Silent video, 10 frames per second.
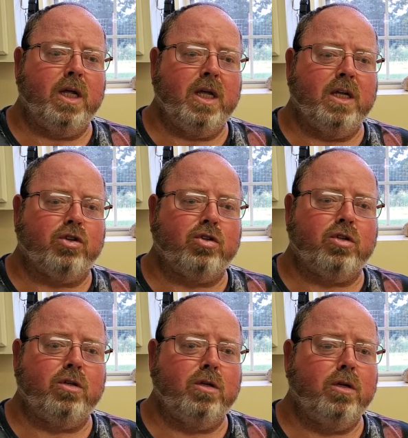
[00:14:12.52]

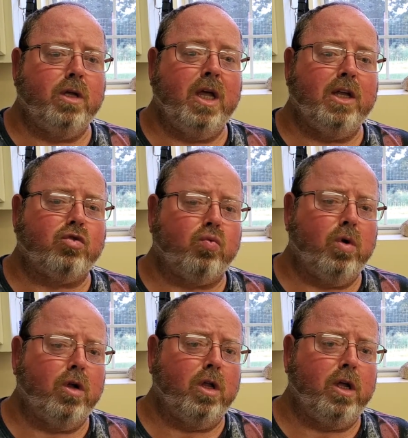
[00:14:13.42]
it's
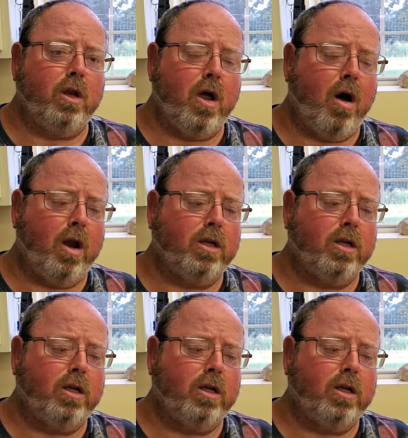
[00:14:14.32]
really not.